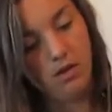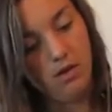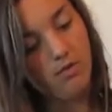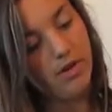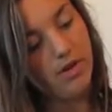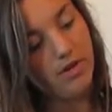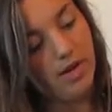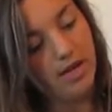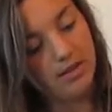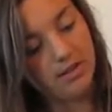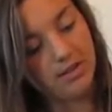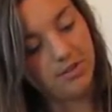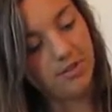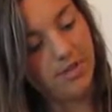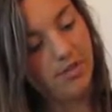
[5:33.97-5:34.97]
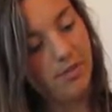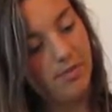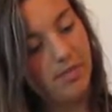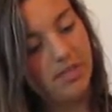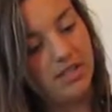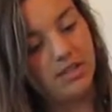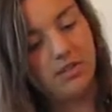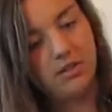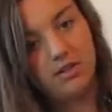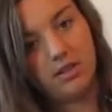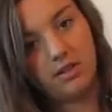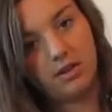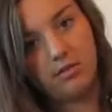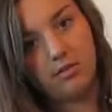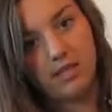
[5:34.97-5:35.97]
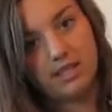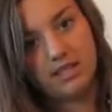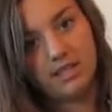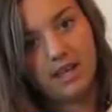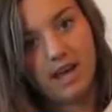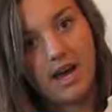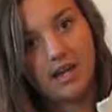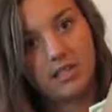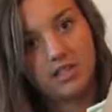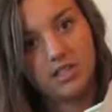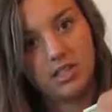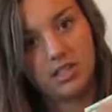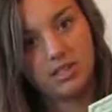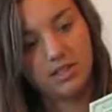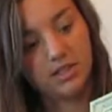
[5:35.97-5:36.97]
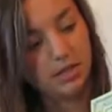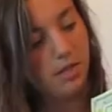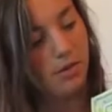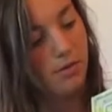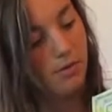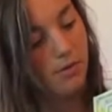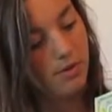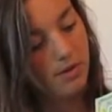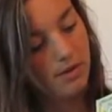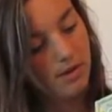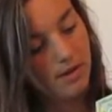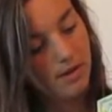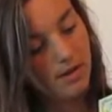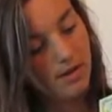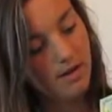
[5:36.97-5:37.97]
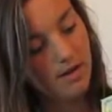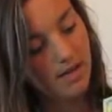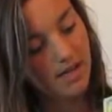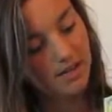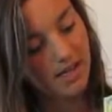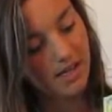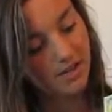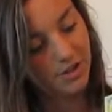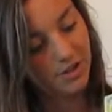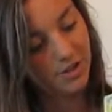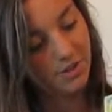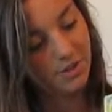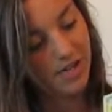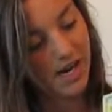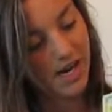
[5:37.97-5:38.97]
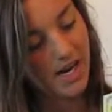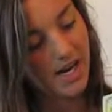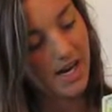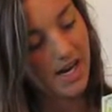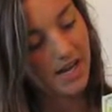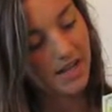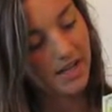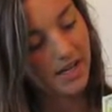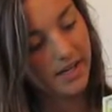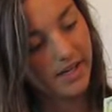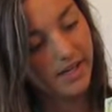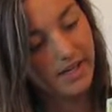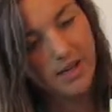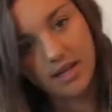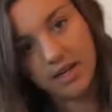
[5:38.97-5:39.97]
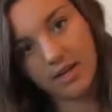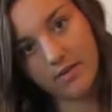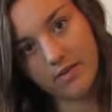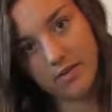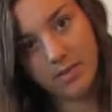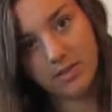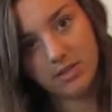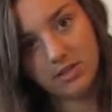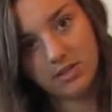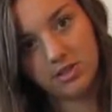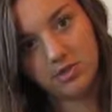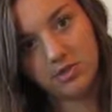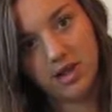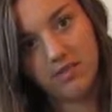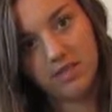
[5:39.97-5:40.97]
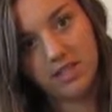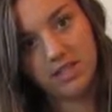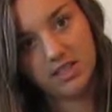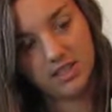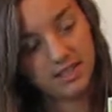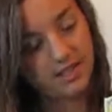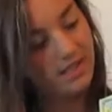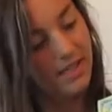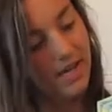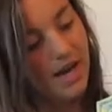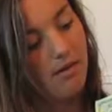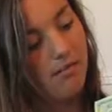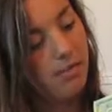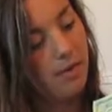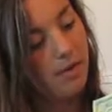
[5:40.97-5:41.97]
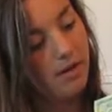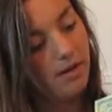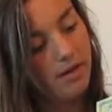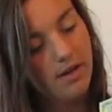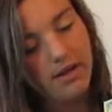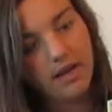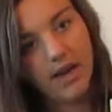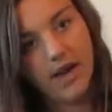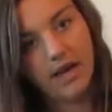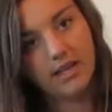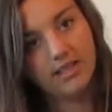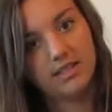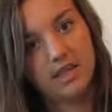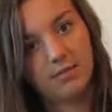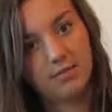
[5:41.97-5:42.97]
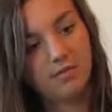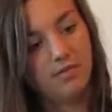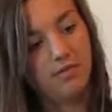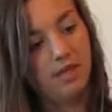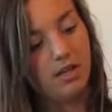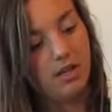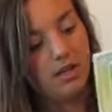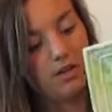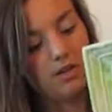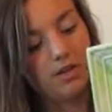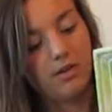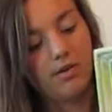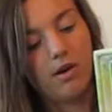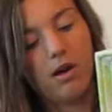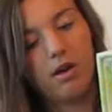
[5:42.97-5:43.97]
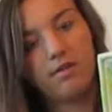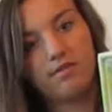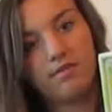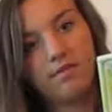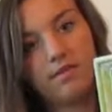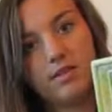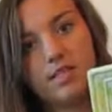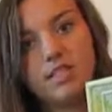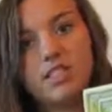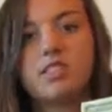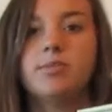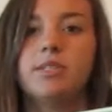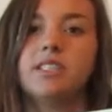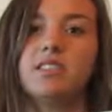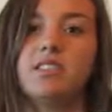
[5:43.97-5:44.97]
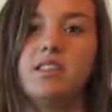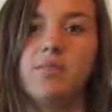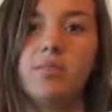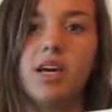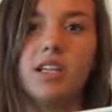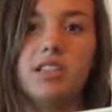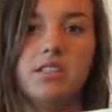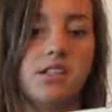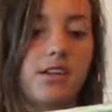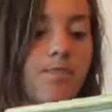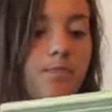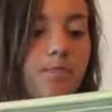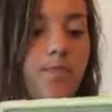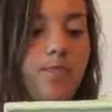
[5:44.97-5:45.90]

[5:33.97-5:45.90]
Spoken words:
When you add the string, you want to make sure there's a little bit of slack just so it's not too tight, and like if the picture is too heavy it doesn't snap any type of the glue off just because of the pressure.